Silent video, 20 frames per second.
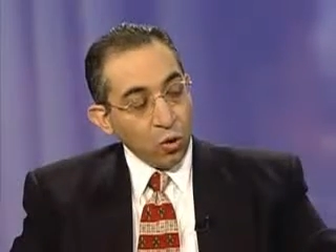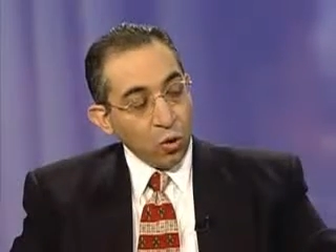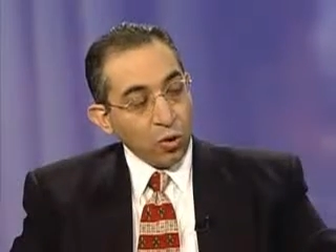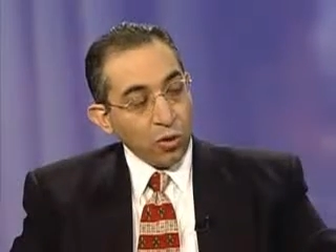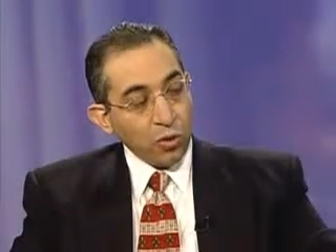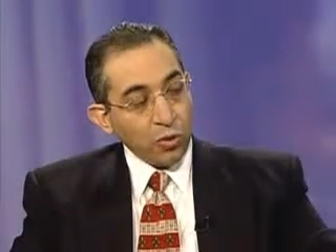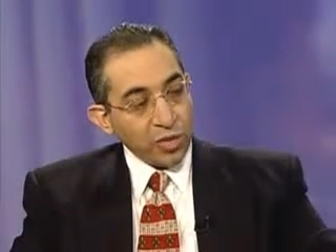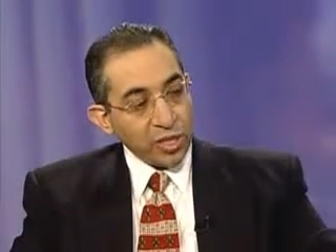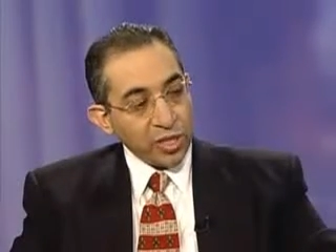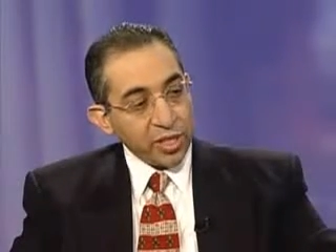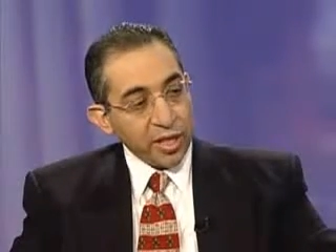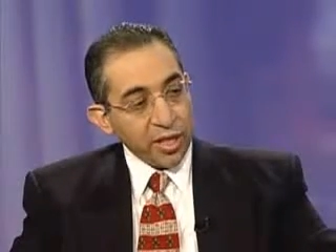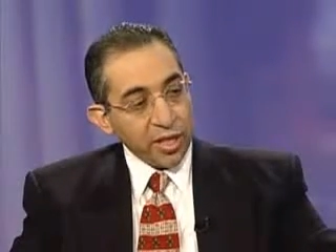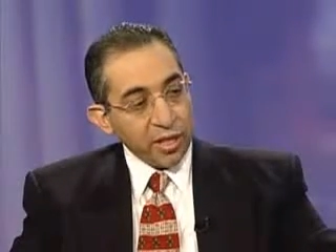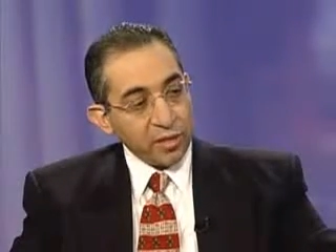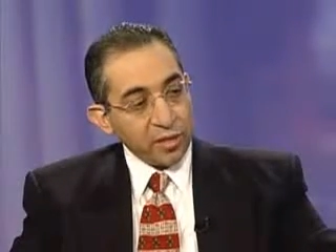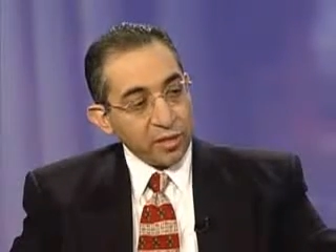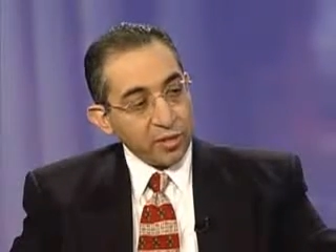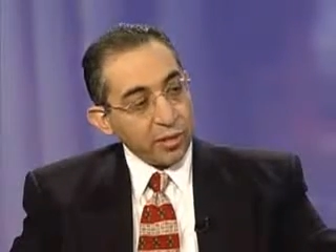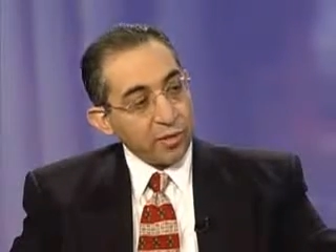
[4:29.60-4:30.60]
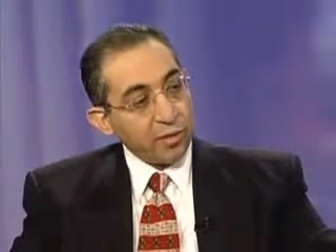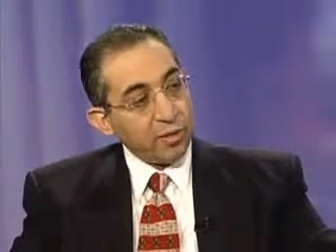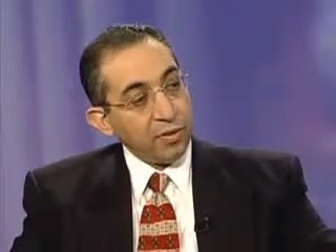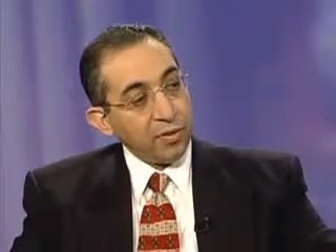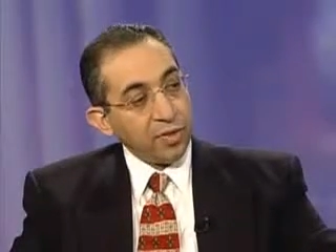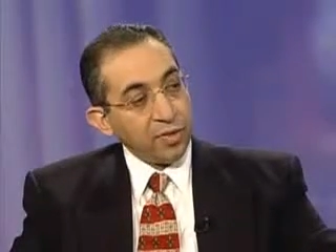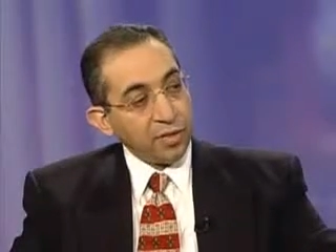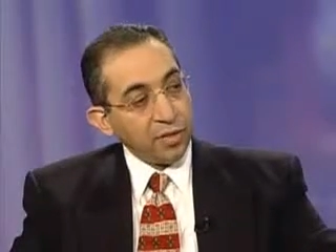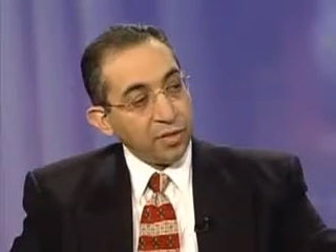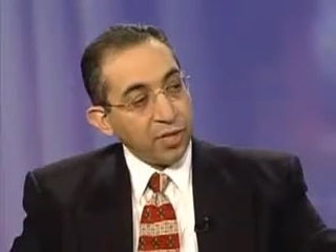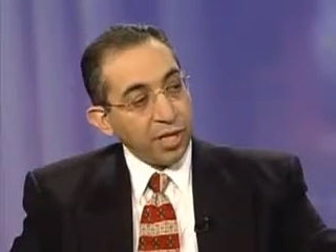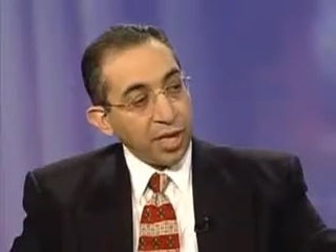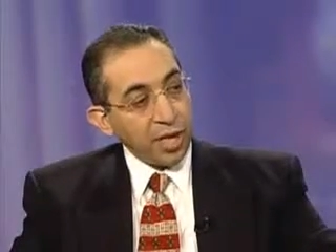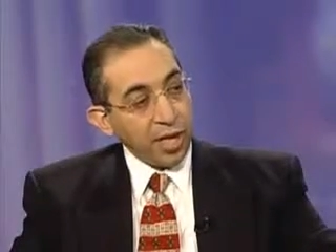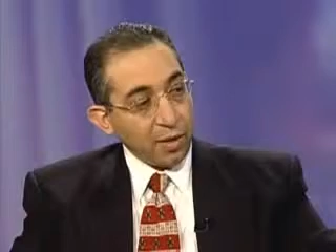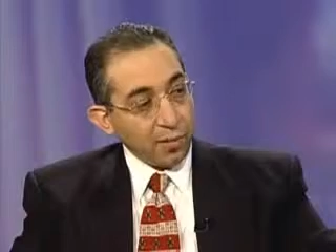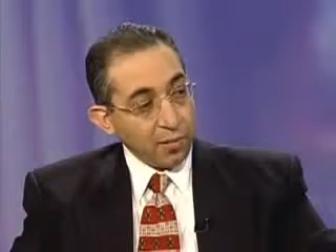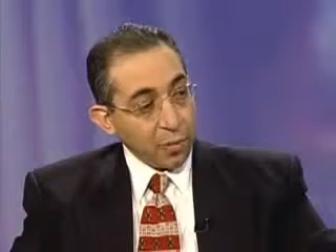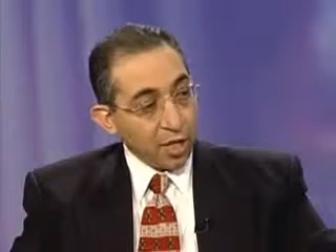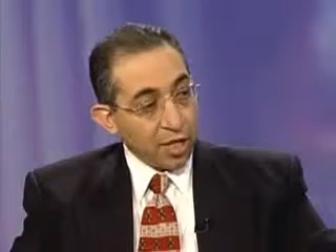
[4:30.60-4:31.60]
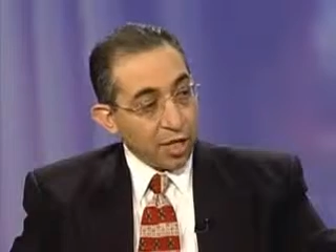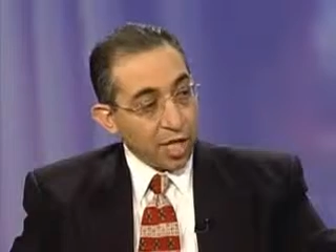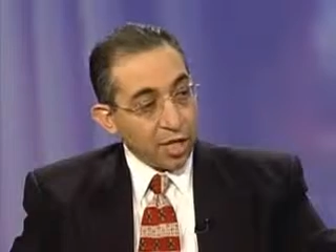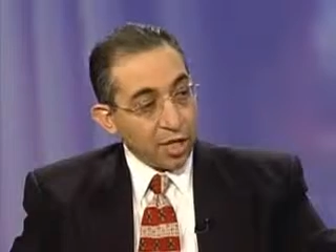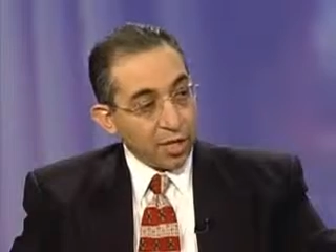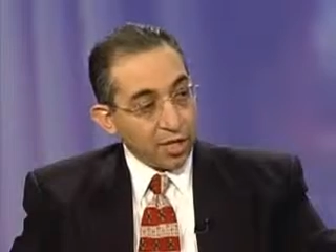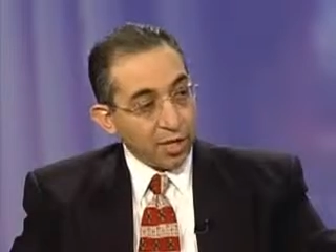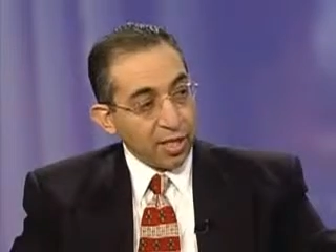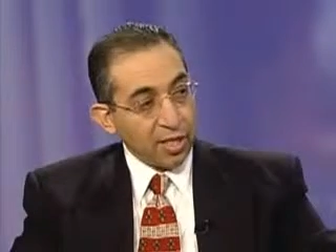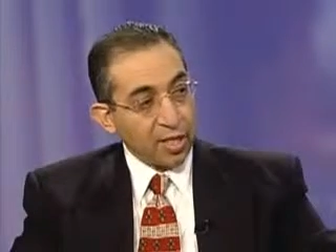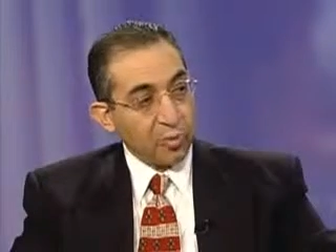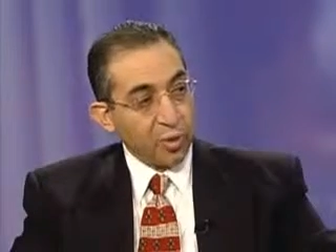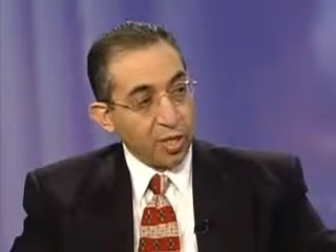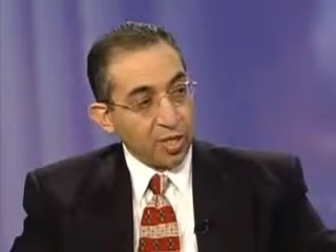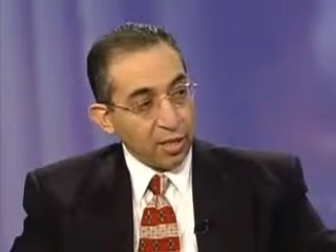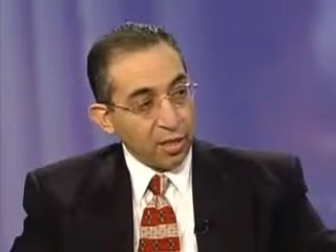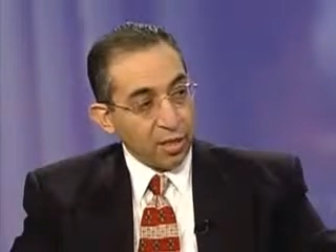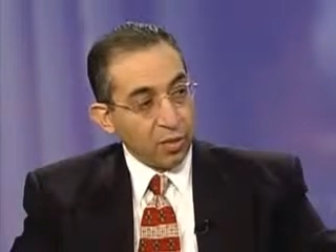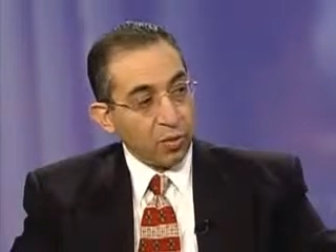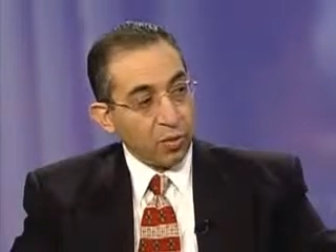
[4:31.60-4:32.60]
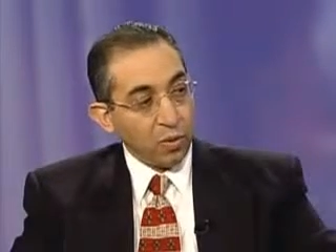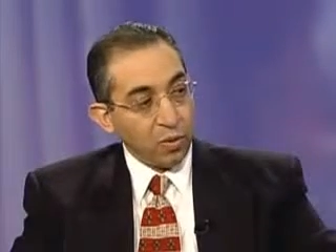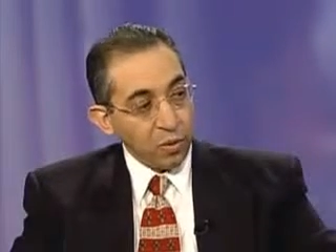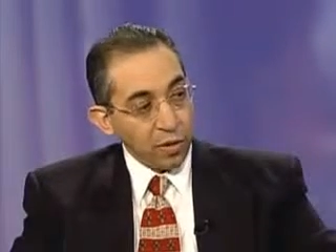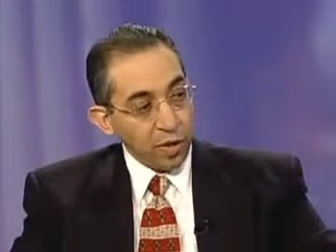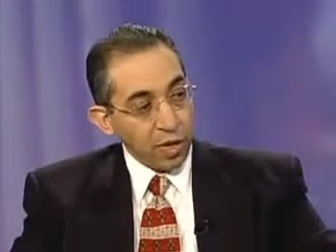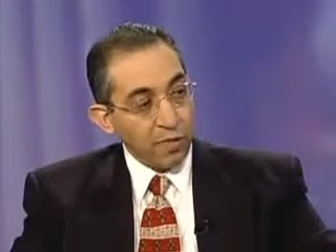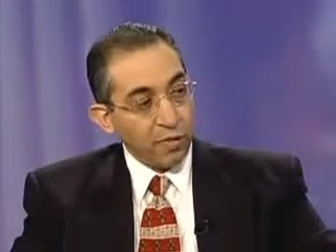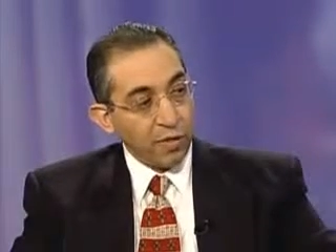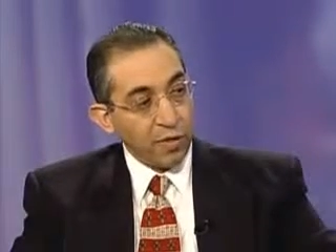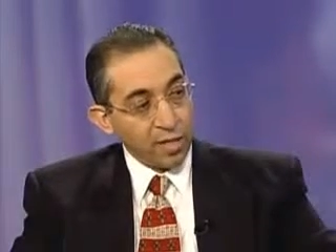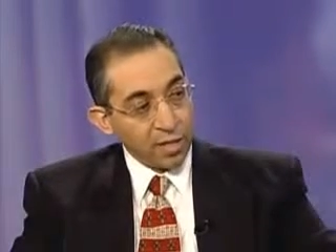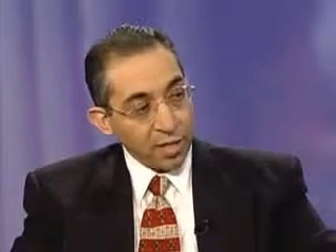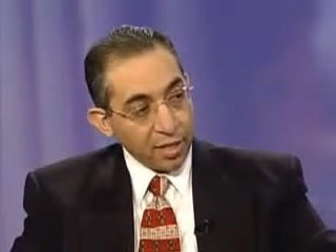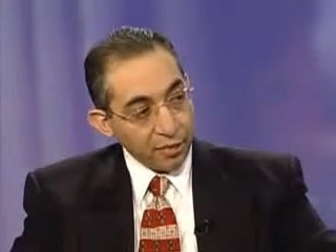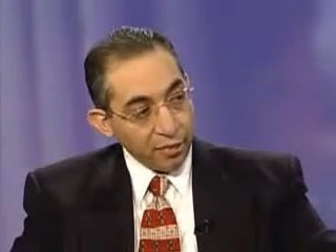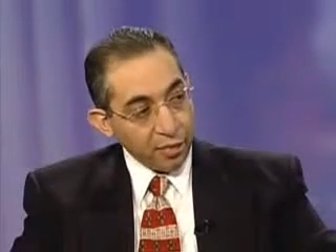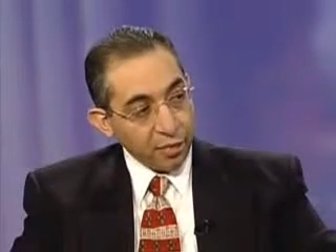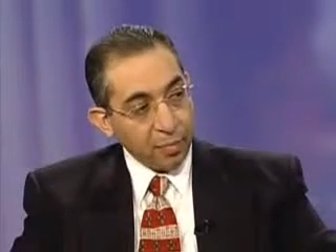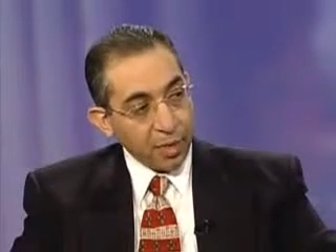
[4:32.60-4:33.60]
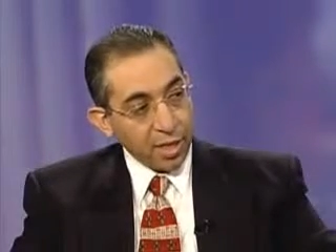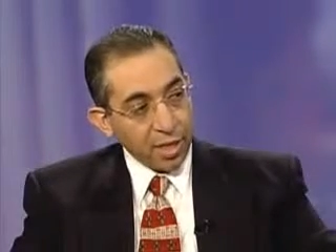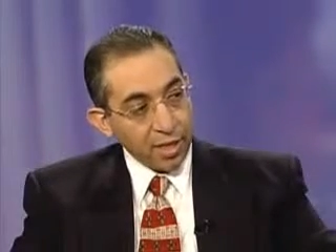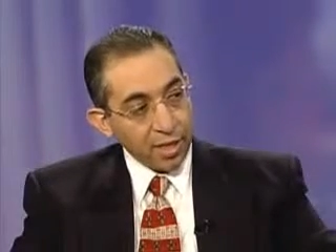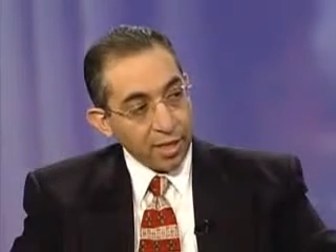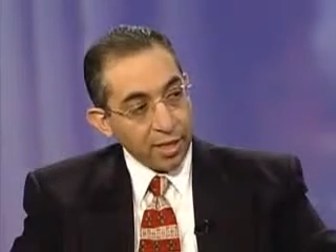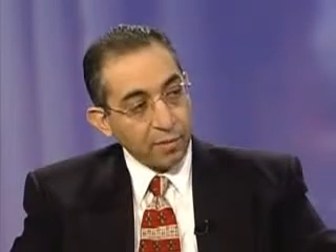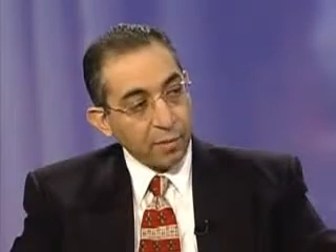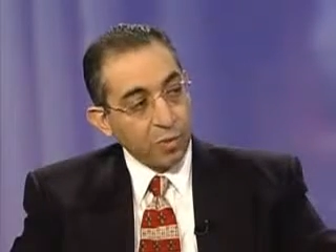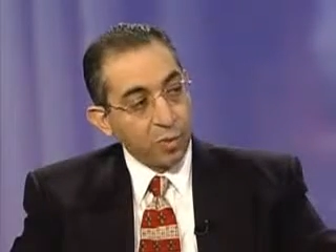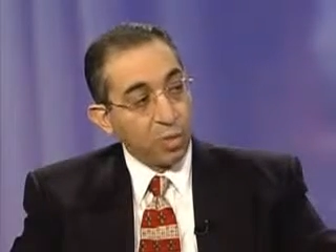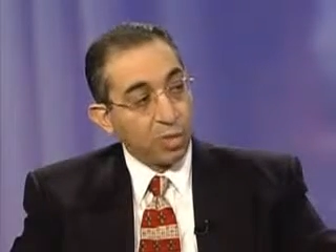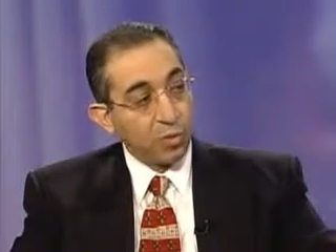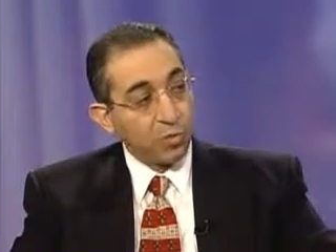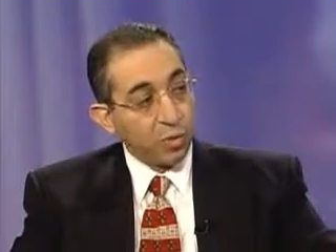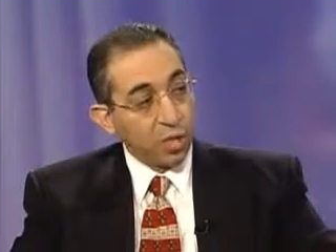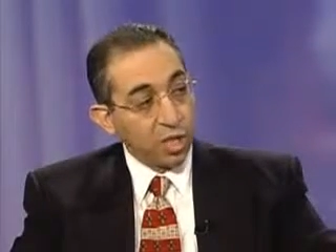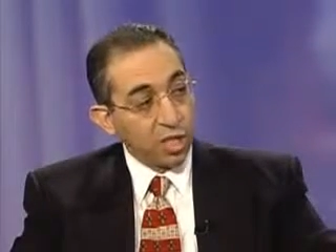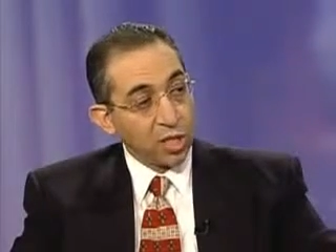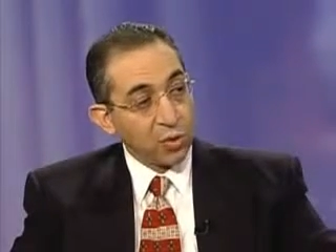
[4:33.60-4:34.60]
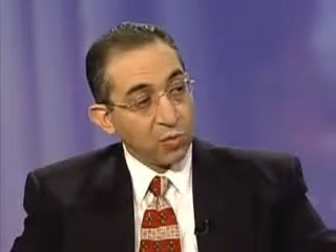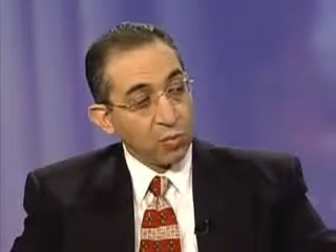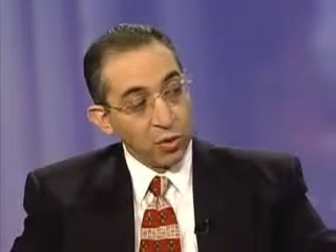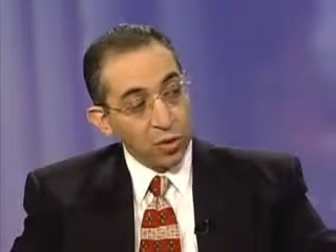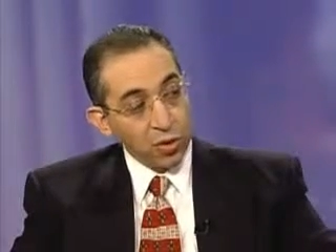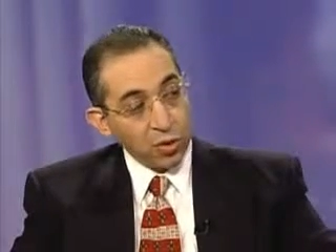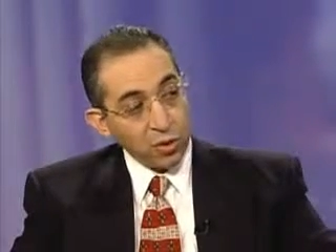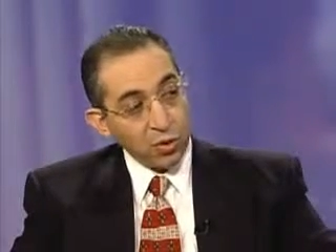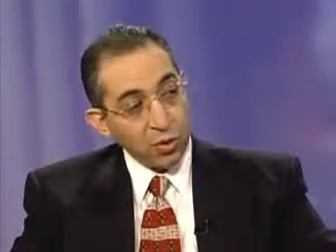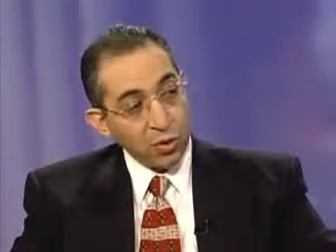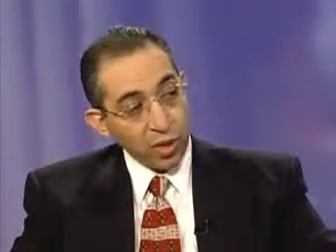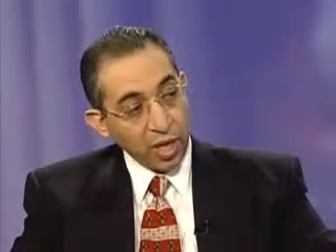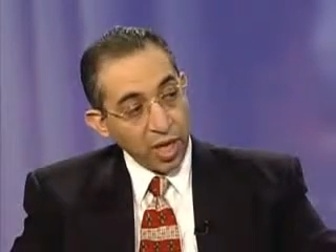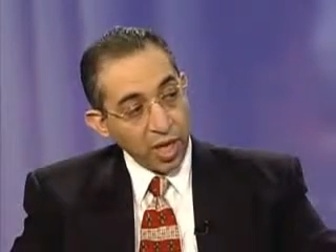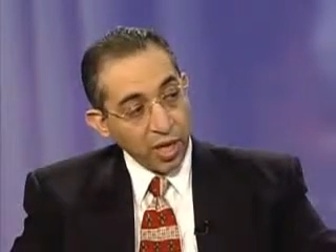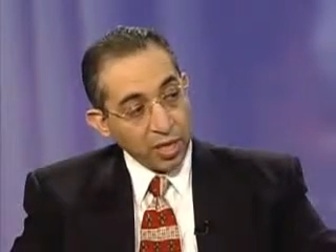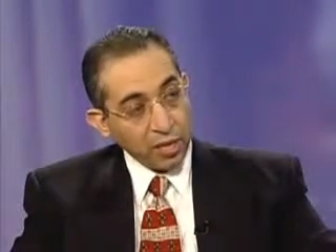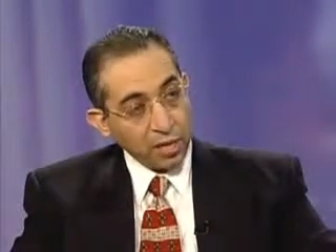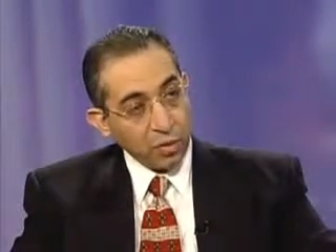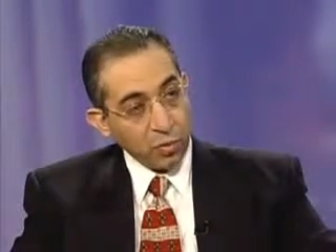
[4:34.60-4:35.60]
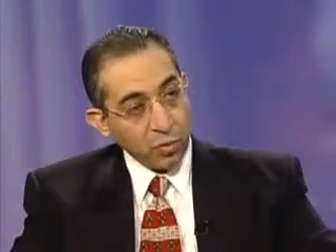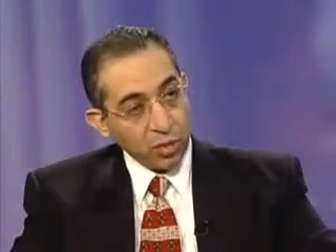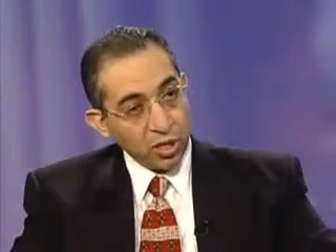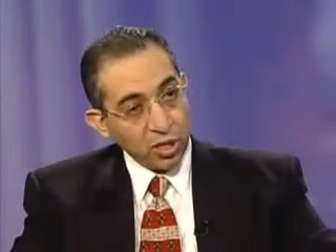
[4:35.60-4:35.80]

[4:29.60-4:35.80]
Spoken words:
all your cells, there is a genetic mutation that's present in every cell of your body that predisposes you to cancer,